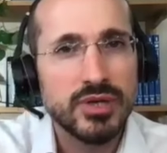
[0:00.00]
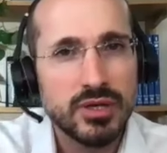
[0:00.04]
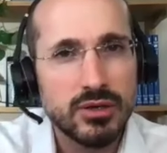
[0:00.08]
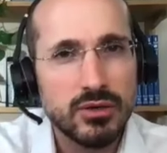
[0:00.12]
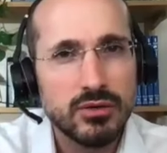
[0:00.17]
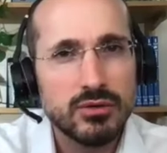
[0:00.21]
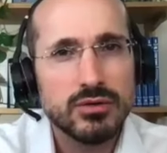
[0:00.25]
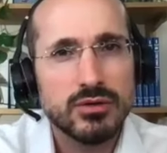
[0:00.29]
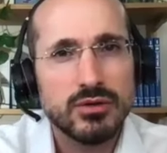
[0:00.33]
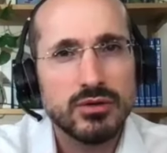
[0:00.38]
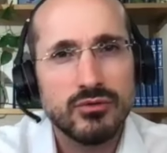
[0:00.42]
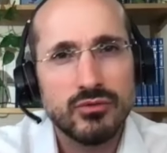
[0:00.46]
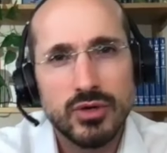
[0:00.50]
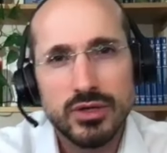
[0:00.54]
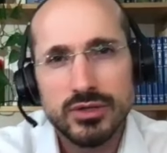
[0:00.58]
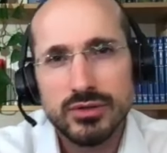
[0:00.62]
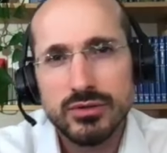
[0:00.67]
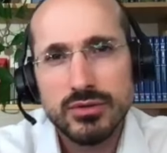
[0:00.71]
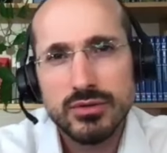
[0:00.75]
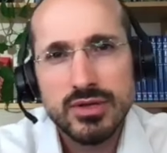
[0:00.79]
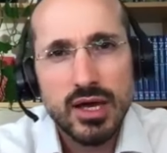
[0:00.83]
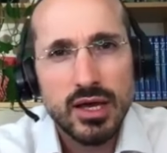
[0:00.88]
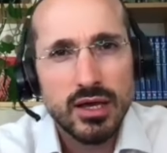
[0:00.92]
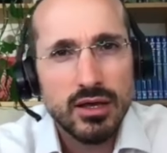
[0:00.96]
because of
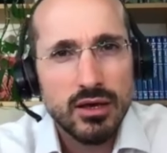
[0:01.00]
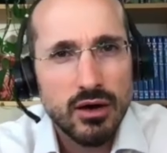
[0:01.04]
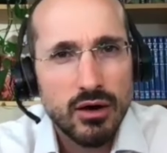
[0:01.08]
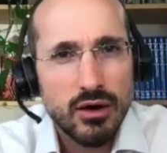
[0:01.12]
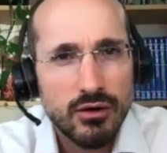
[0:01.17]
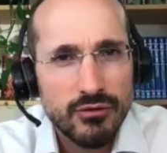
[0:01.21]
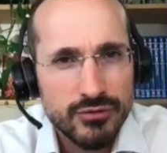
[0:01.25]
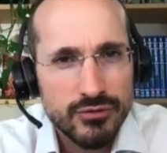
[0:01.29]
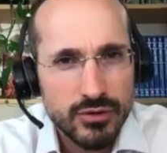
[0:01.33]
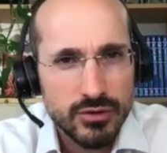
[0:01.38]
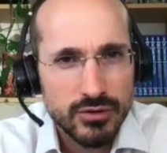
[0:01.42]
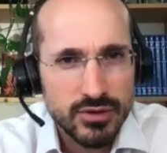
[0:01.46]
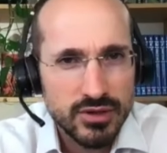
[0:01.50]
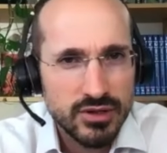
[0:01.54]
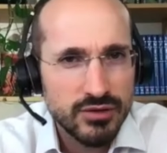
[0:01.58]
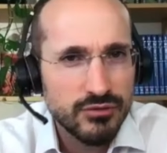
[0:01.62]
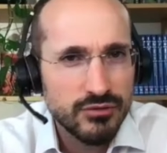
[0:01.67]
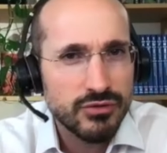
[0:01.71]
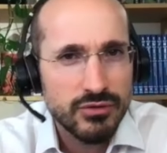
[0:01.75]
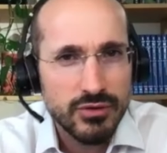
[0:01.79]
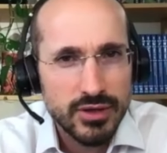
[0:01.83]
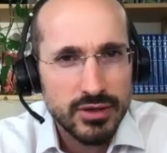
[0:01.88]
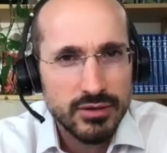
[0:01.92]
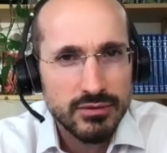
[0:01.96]
what you say of the
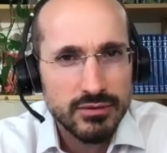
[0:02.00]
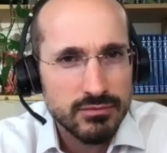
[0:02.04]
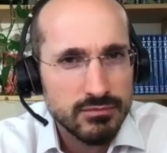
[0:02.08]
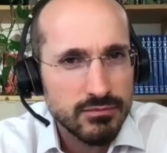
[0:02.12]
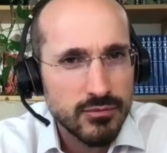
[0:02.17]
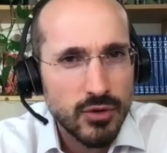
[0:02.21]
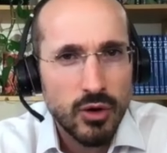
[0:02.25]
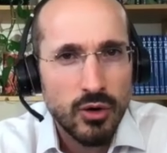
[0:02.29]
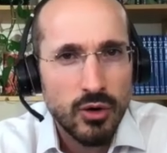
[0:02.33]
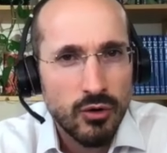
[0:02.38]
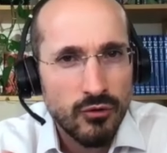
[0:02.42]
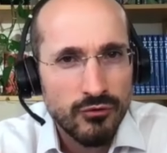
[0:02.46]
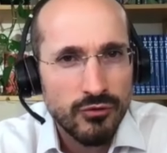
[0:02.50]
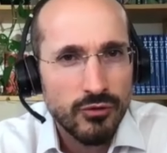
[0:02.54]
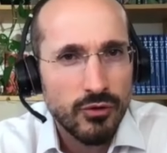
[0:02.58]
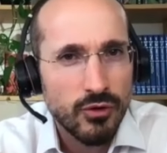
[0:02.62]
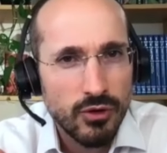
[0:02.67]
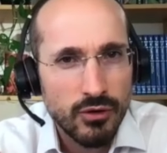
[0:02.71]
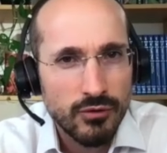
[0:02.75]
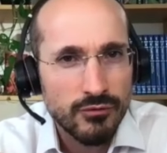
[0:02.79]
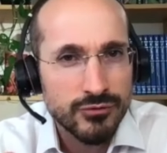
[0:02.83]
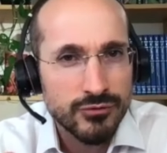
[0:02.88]
different of